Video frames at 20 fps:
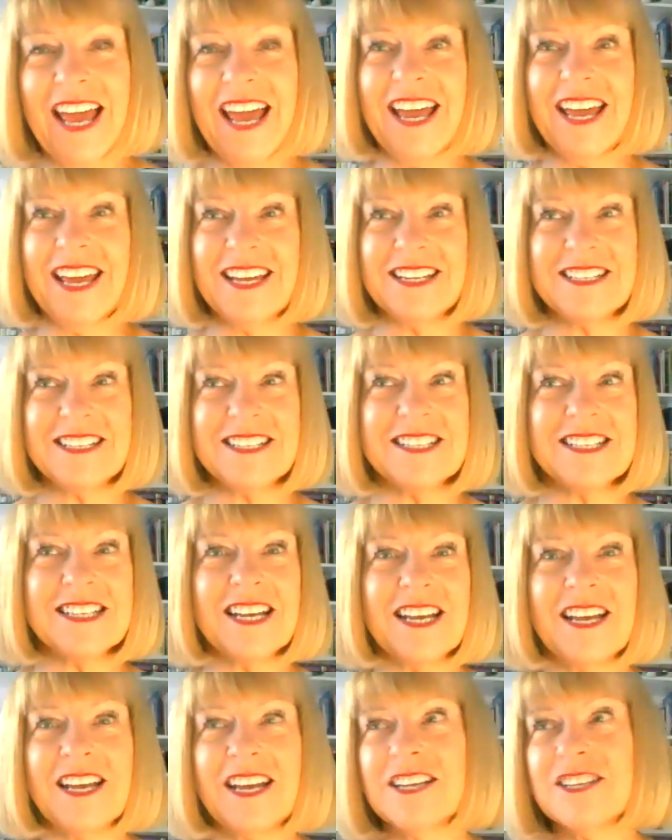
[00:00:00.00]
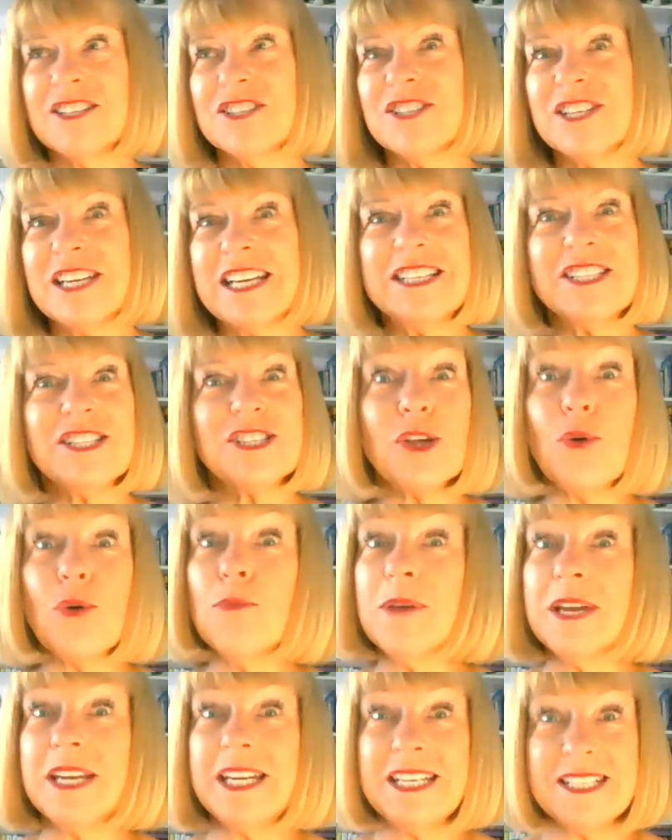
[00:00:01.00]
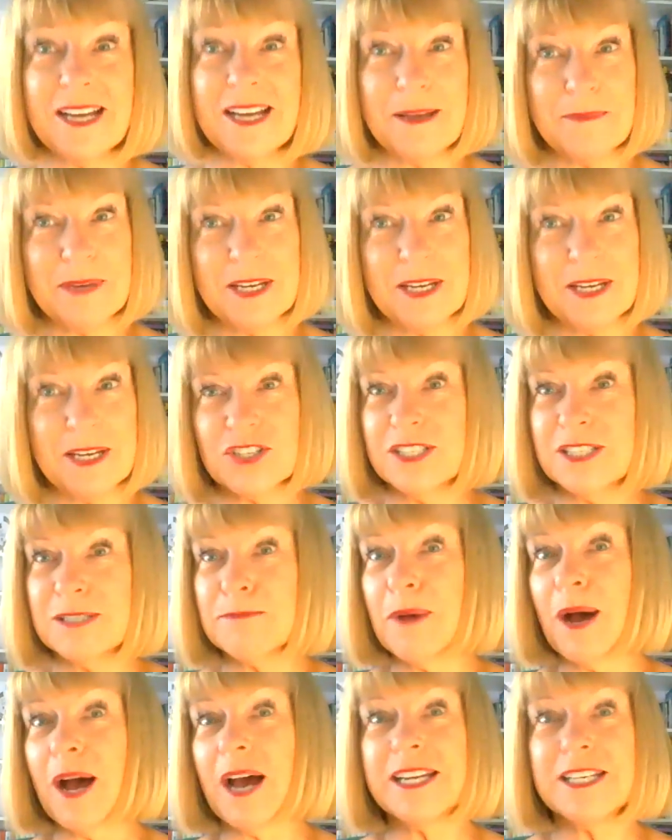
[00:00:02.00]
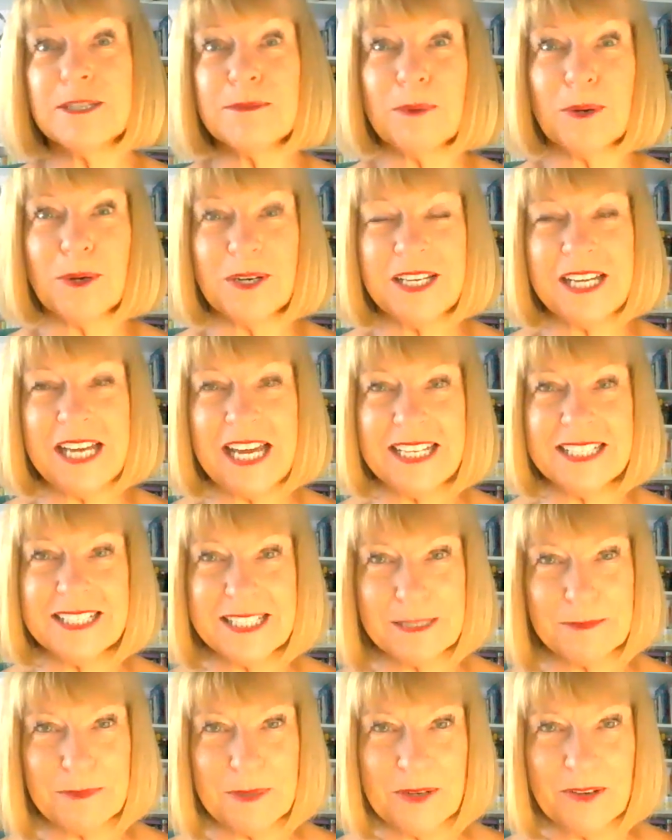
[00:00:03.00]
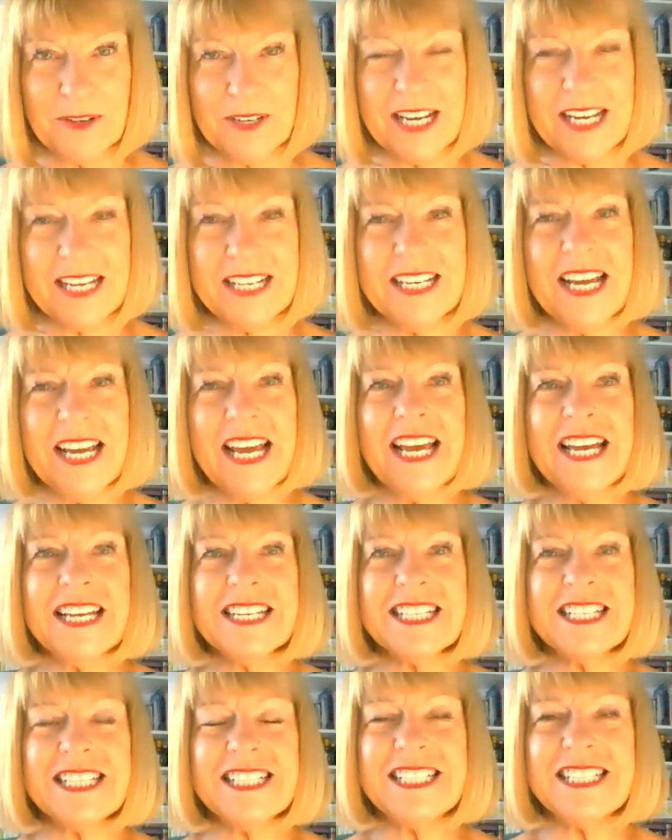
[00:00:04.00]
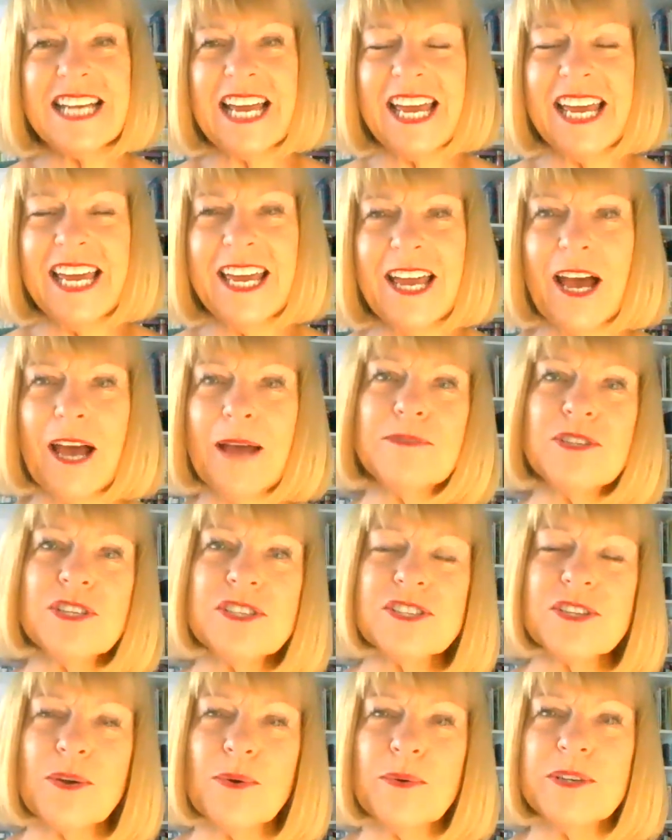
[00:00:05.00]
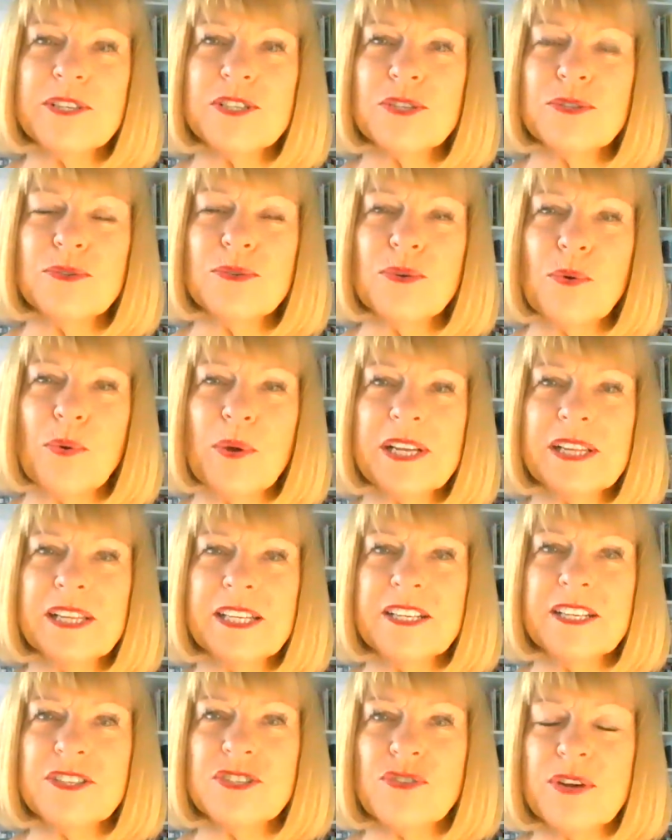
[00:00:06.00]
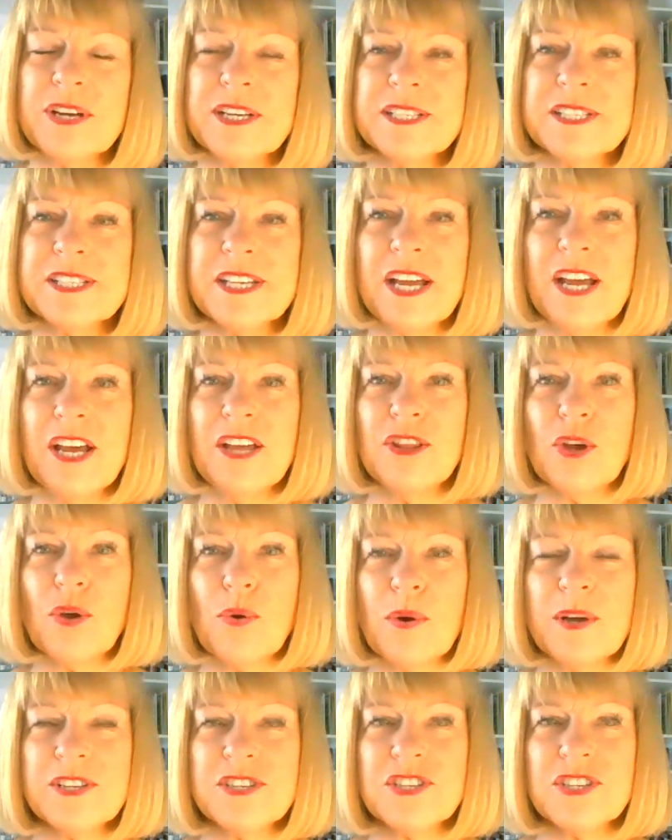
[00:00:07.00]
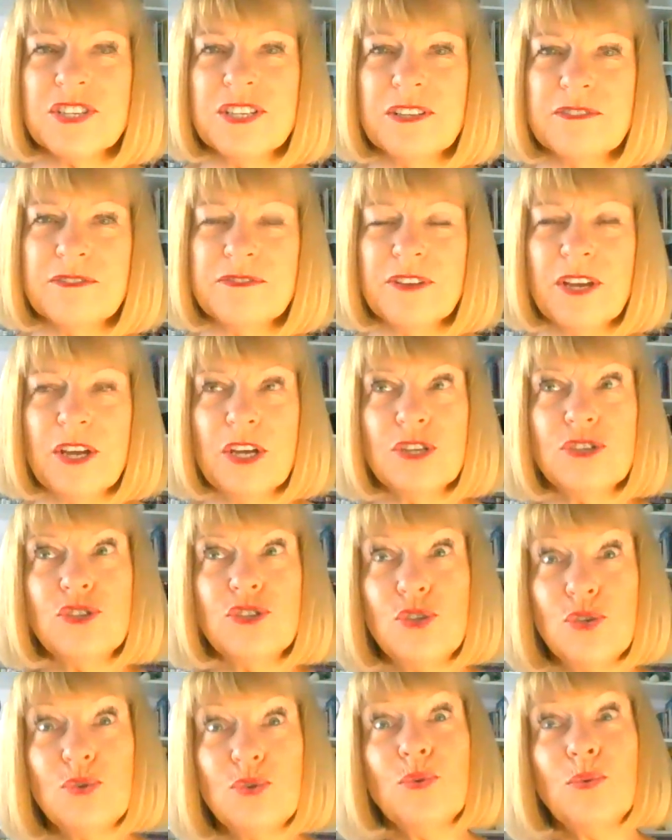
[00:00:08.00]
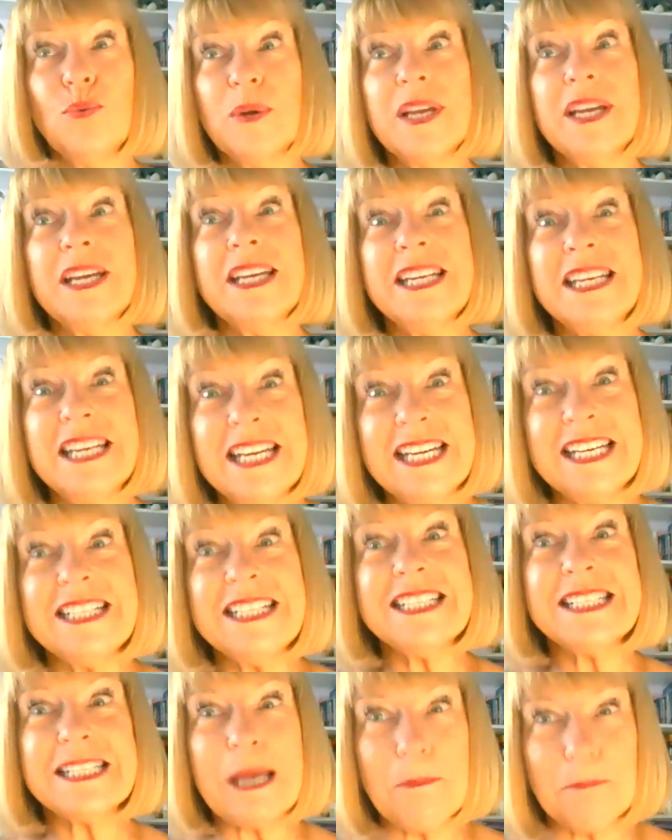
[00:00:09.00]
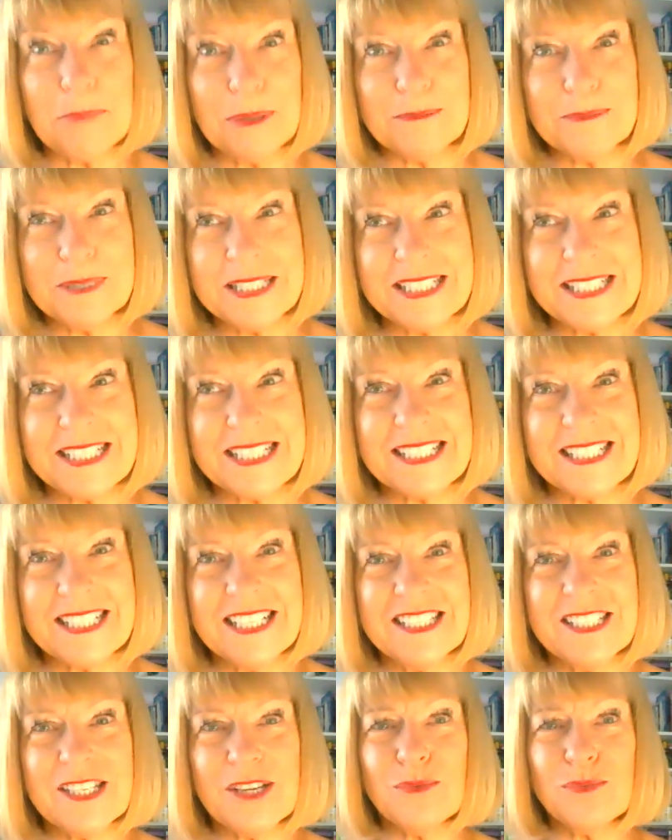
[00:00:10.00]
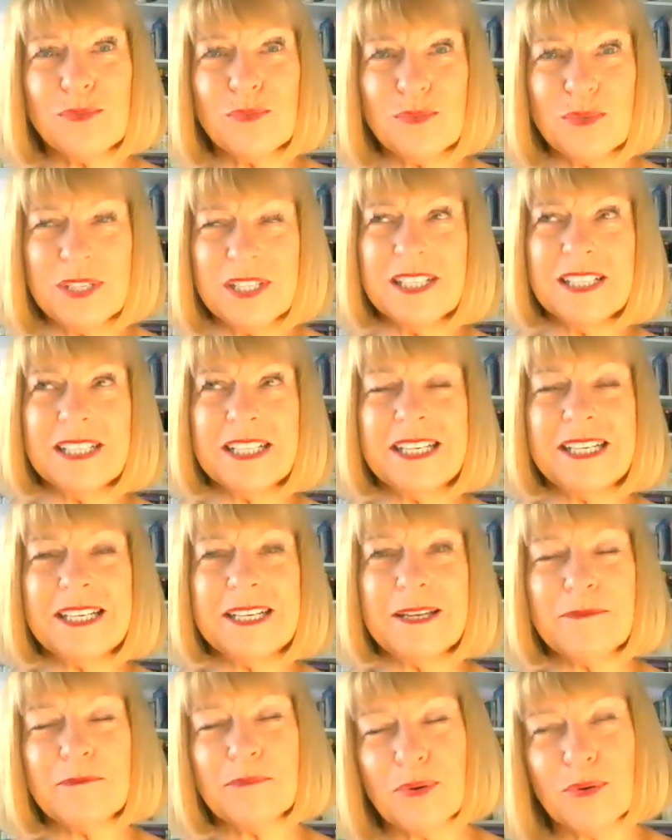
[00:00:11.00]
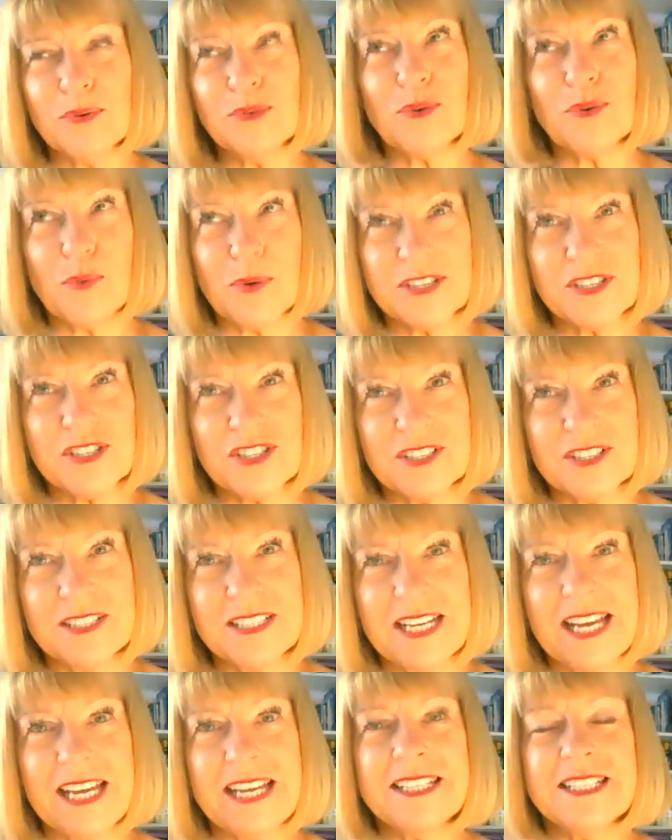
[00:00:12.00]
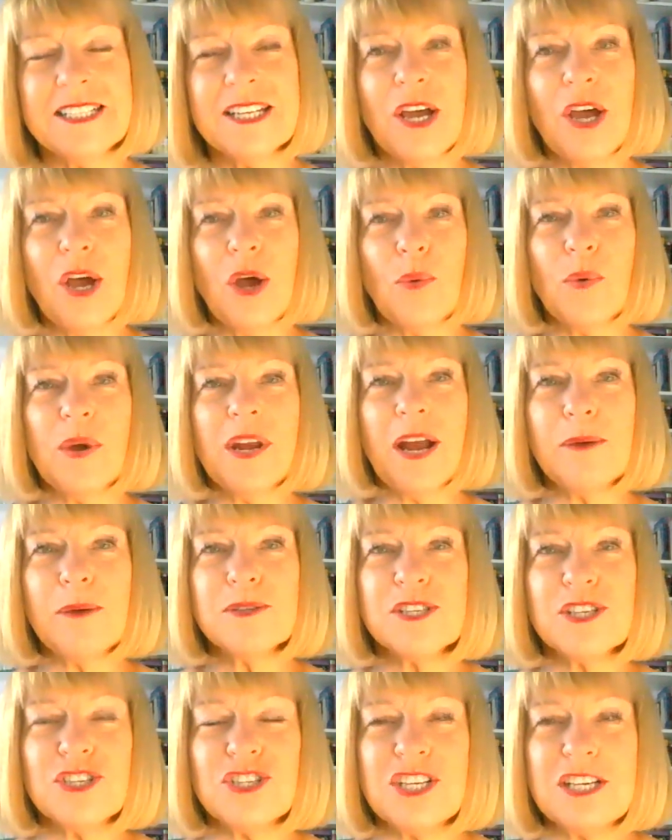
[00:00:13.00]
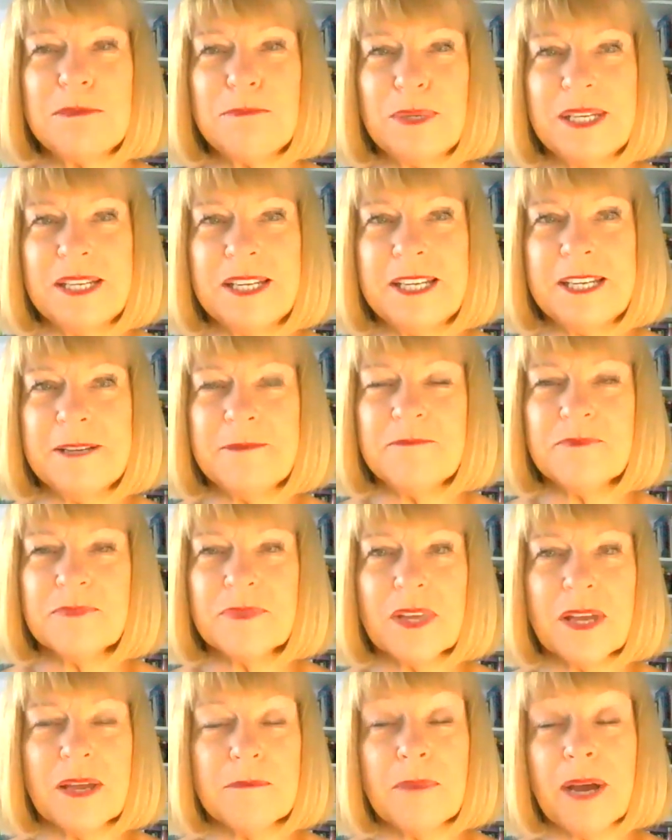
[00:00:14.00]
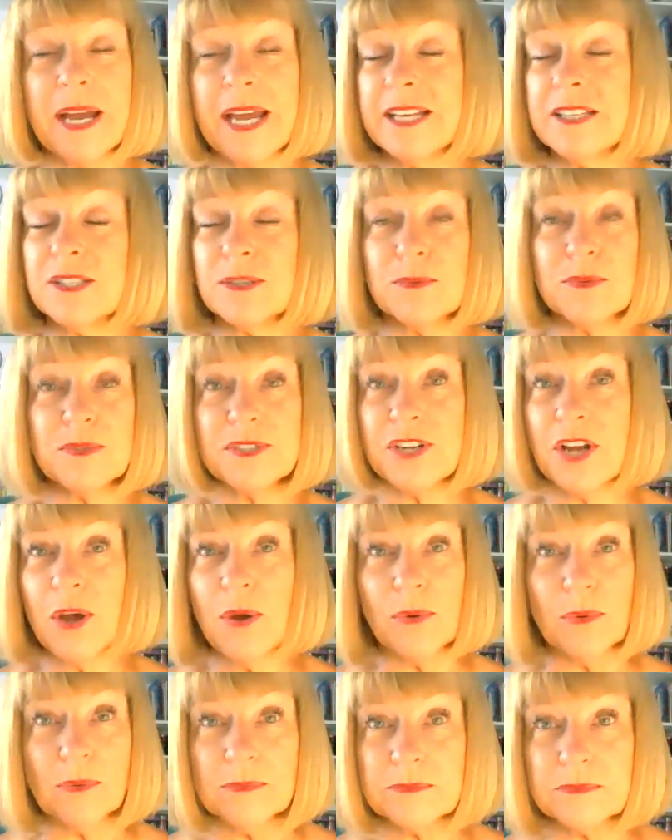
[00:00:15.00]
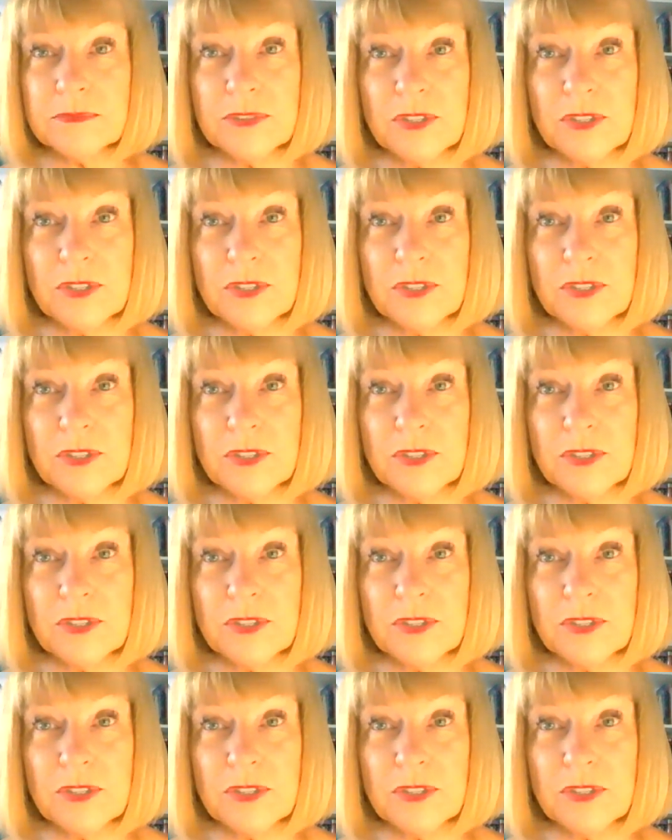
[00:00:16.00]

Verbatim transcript: And in so many dimensions mind, body, and spirit. And today I'm just going to quickly address the question of do we need supplements? It's a really important question. And when I was a GP, my answer was no.